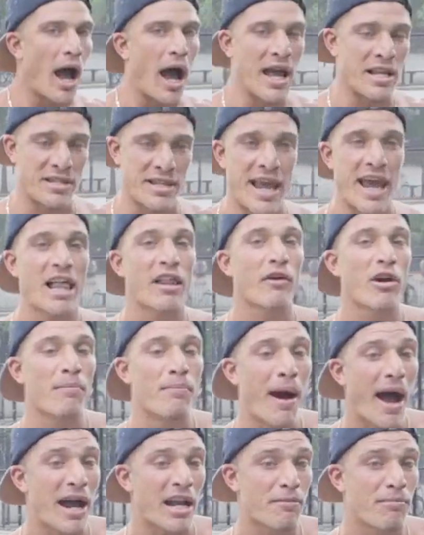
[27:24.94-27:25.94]
I tailor it
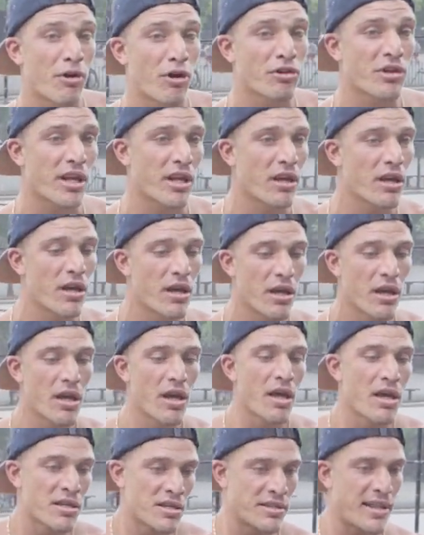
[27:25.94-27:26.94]
bodybuilding
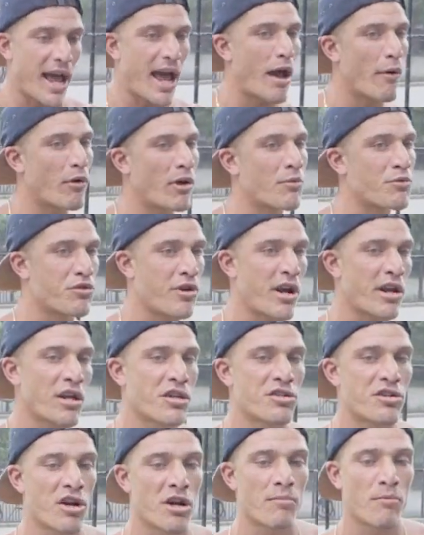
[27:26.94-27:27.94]
style when I'm training a
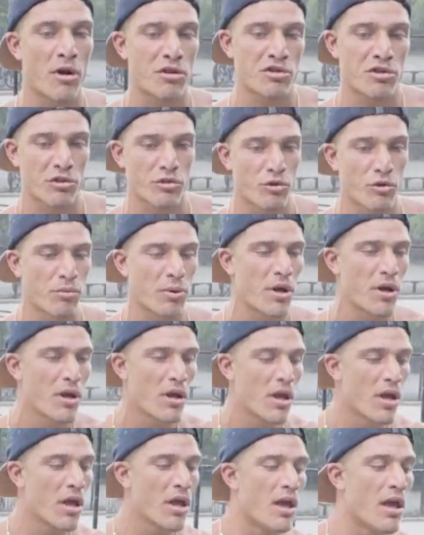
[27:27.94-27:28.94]
certain muscle group.
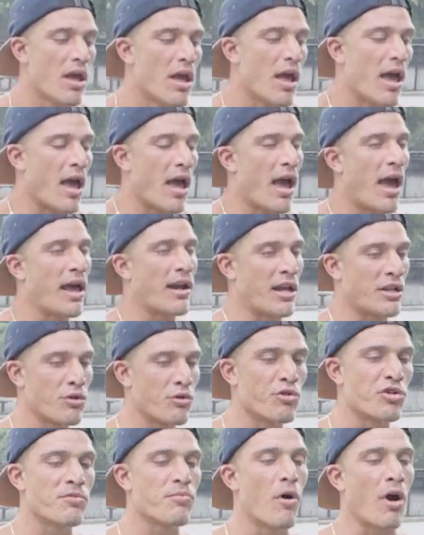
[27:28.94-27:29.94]
And I
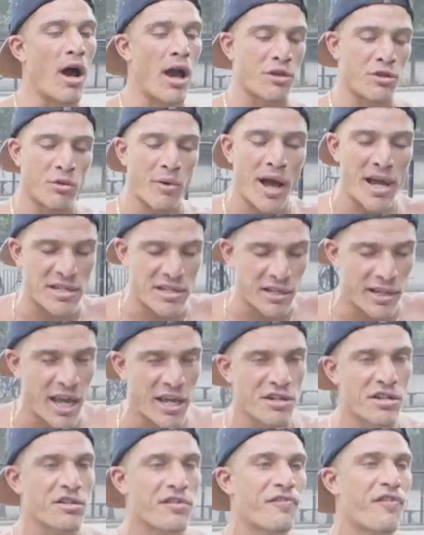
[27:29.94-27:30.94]
do small. I do
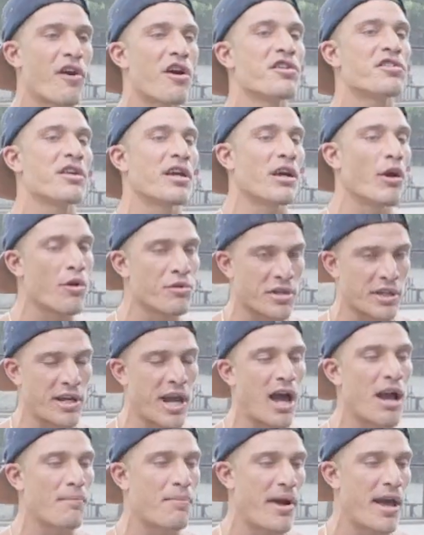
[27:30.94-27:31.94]
isolations first, then I go into
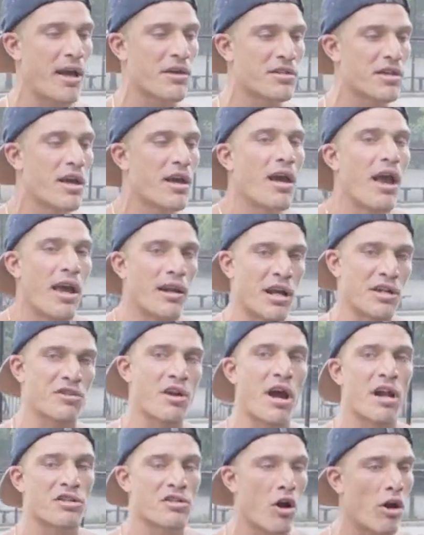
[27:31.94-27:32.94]
compounds, and I
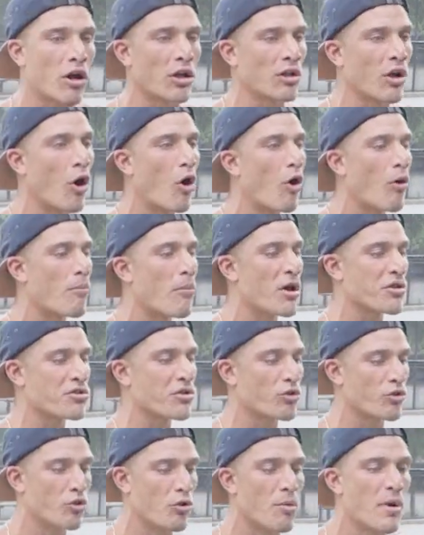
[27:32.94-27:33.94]
try to target the whole
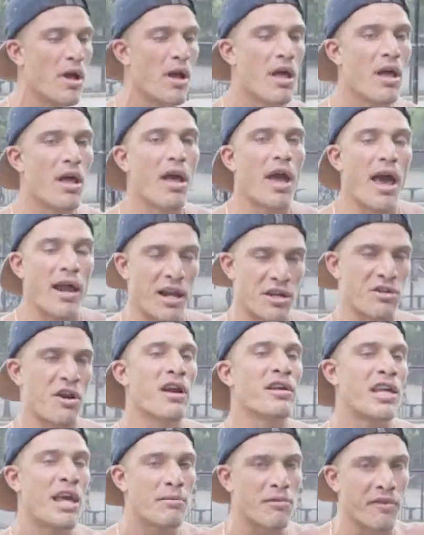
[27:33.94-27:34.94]
muscle group. And I try
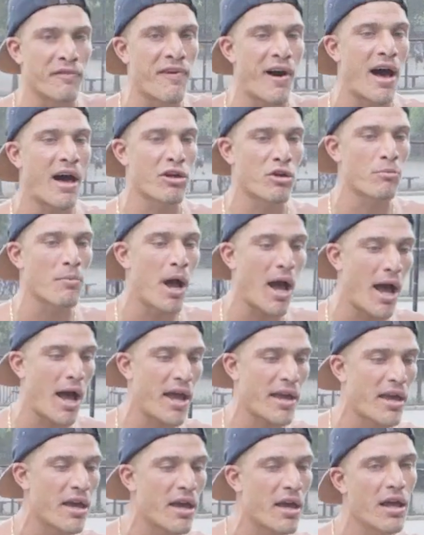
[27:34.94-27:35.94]
to keep the volume
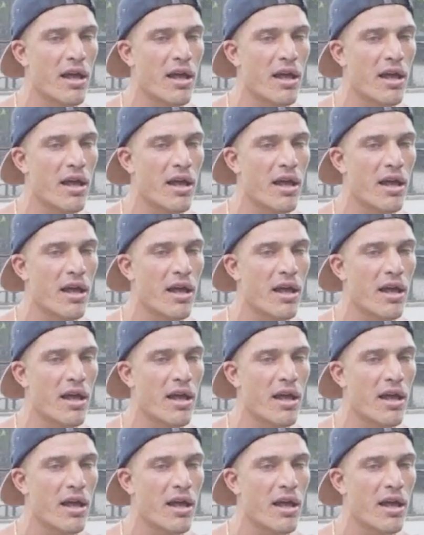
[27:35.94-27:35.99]
high.